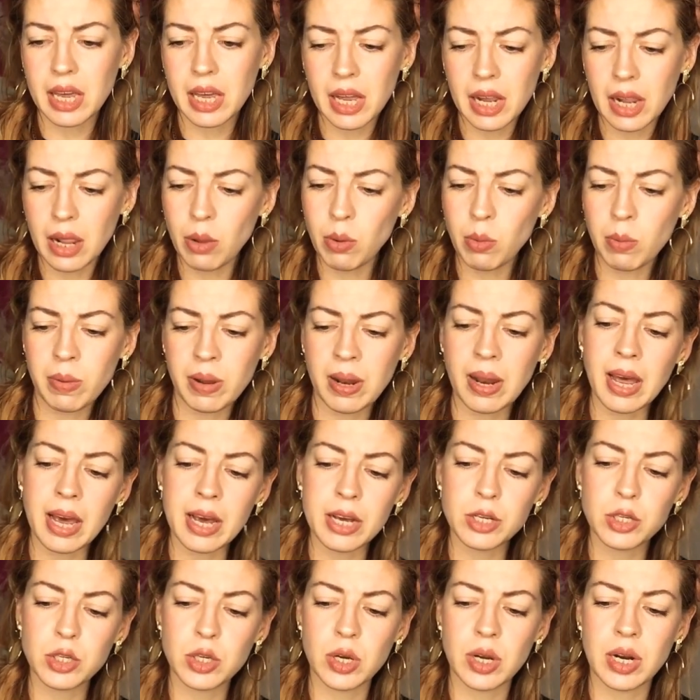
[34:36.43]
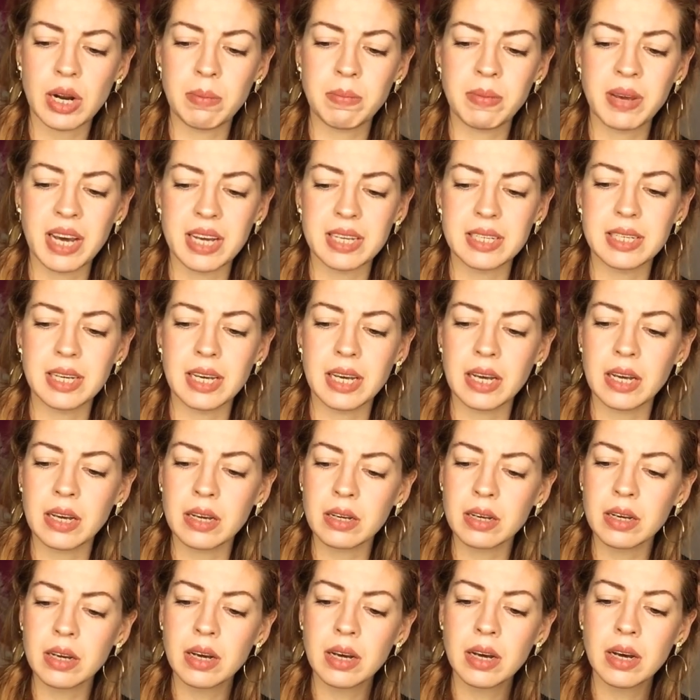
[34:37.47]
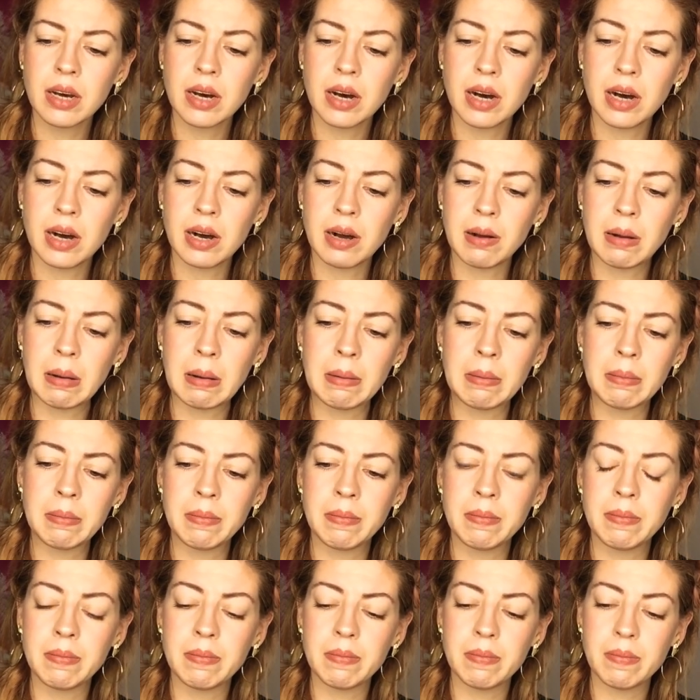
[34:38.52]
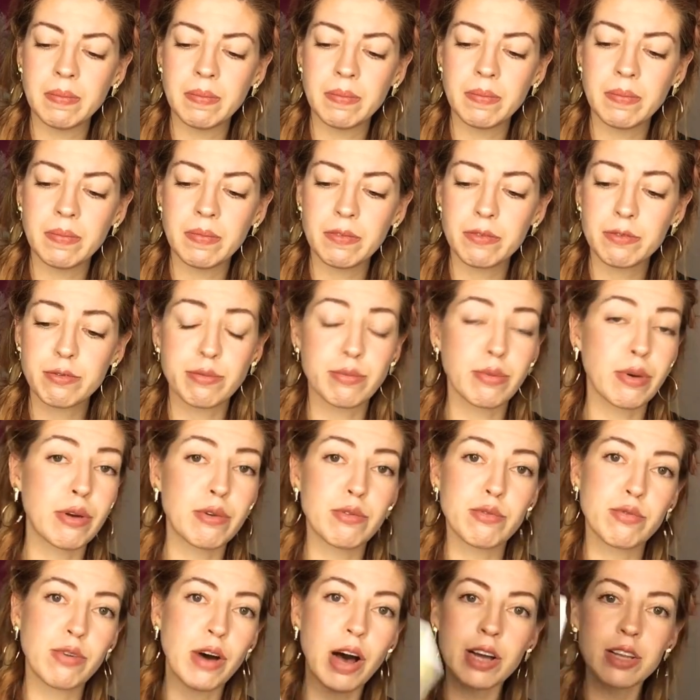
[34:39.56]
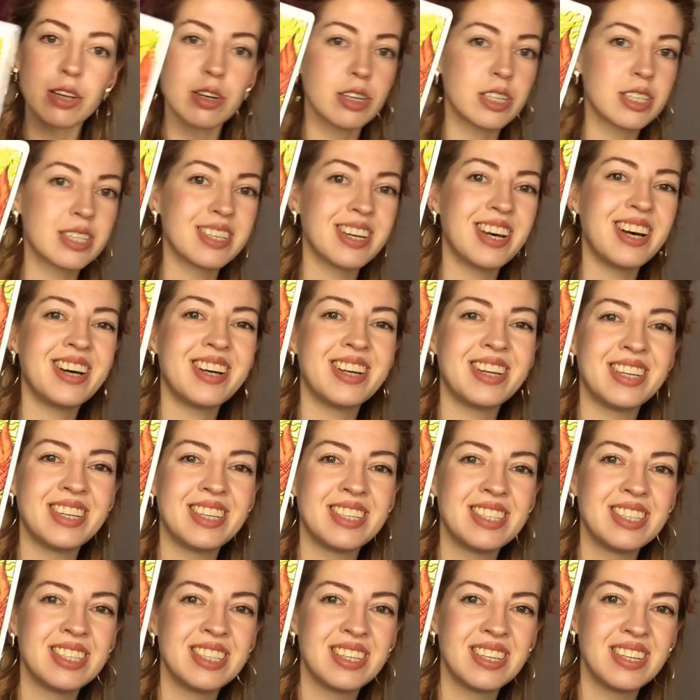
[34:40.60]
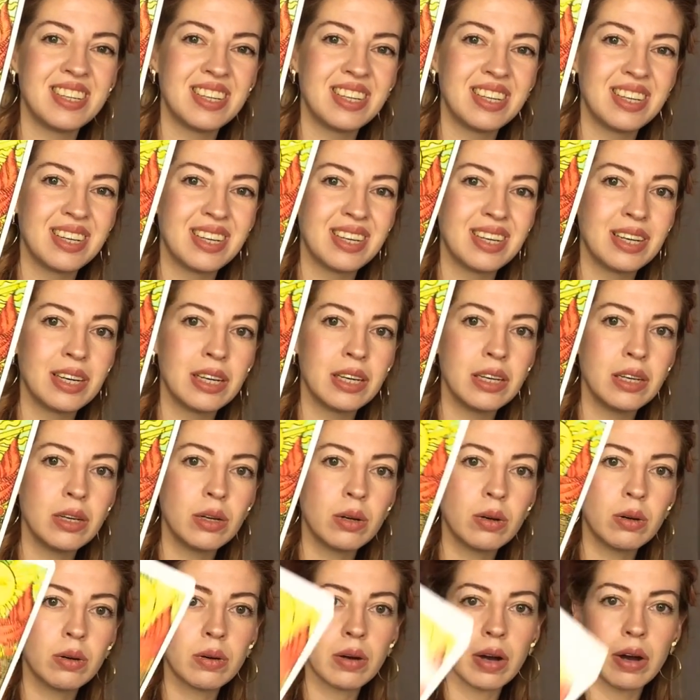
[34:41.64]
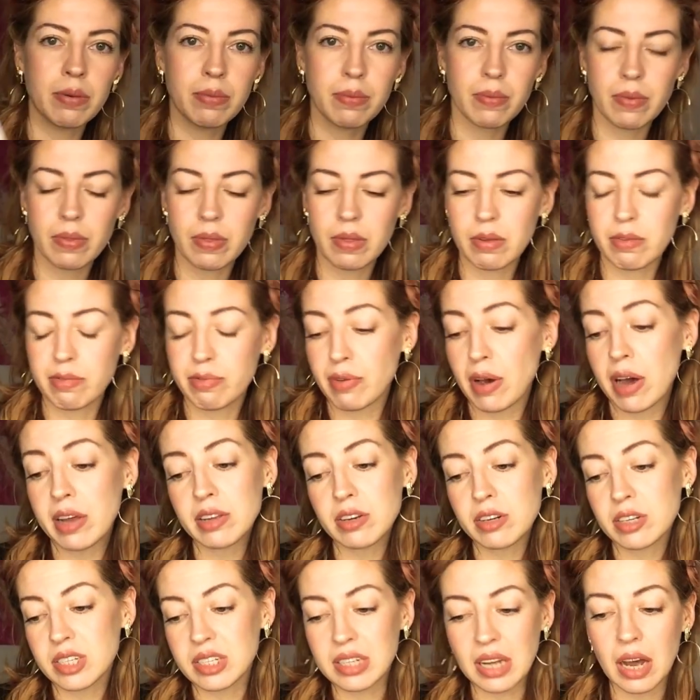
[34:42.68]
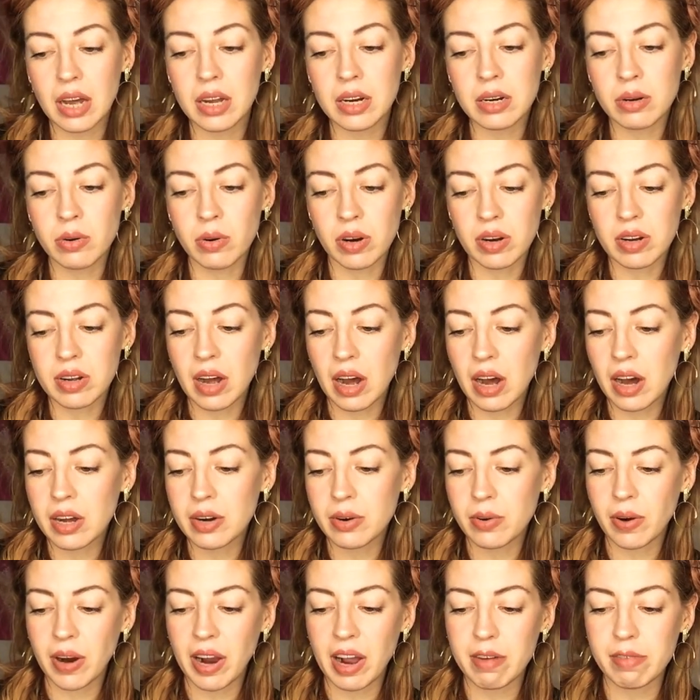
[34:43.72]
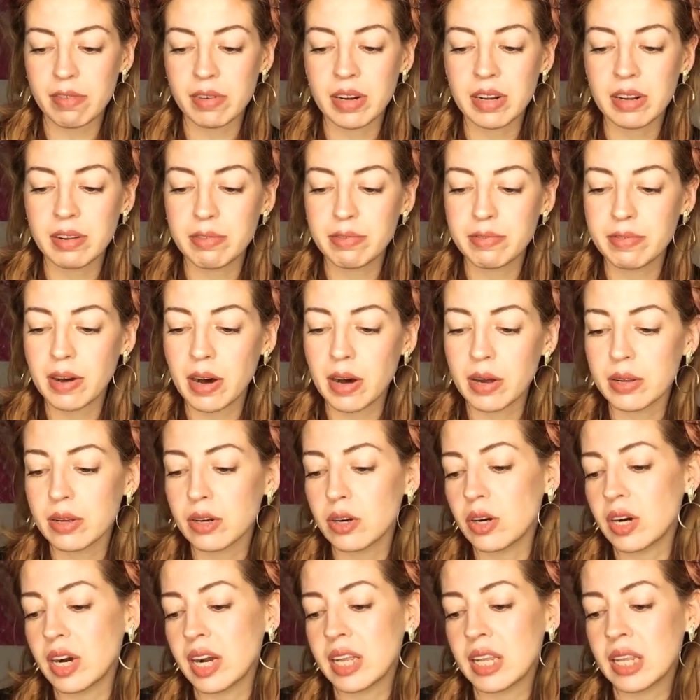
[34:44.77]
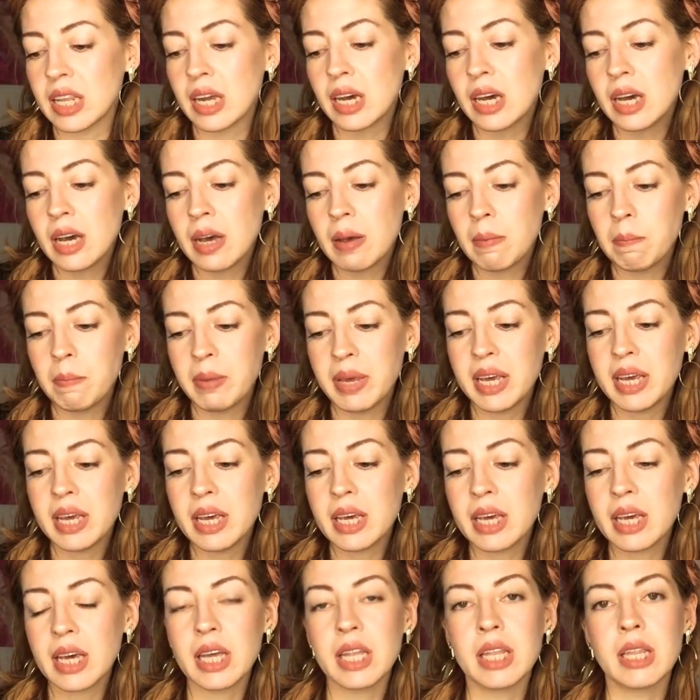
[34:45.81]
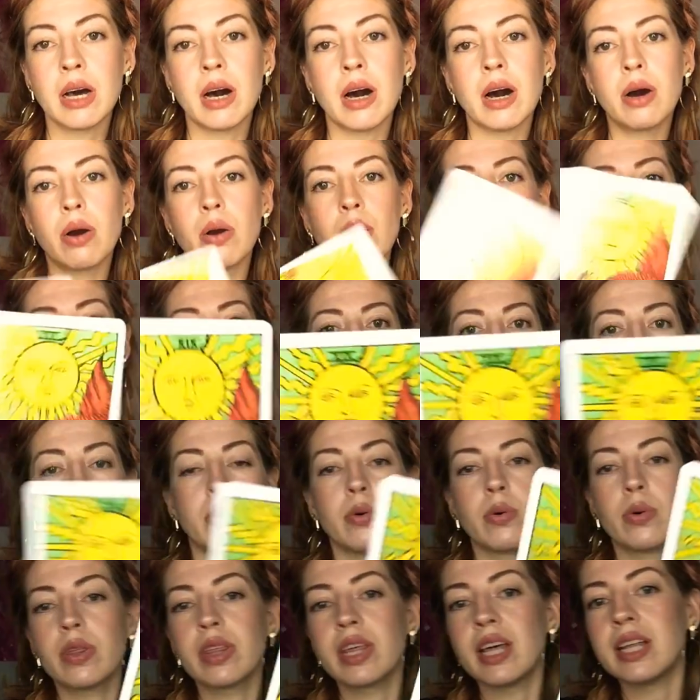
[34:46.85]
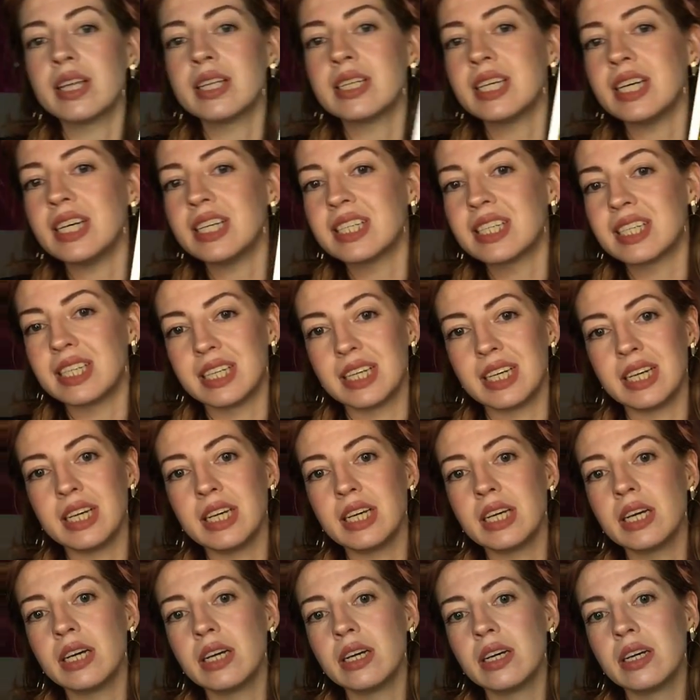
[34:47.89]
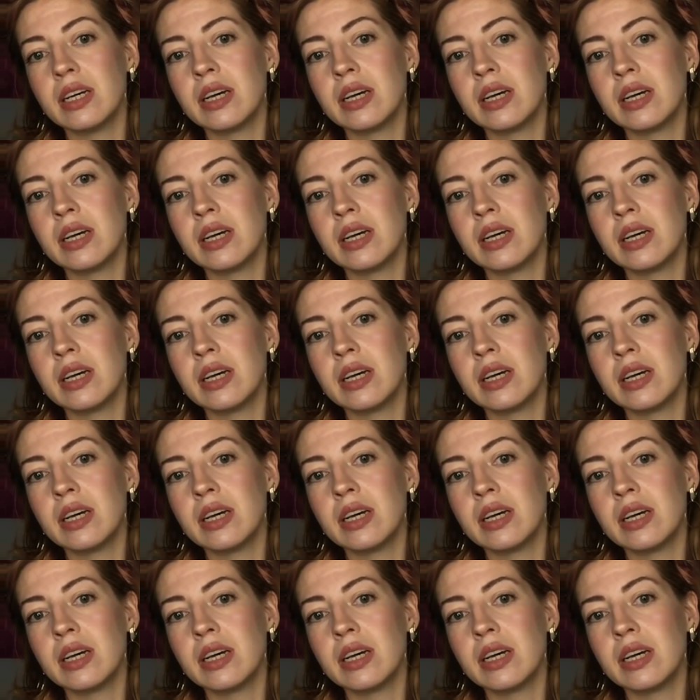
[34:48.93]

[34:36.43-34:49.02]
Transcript: illumination i'm getting um, father son you know father son or god or heavenly father and being in our authenticity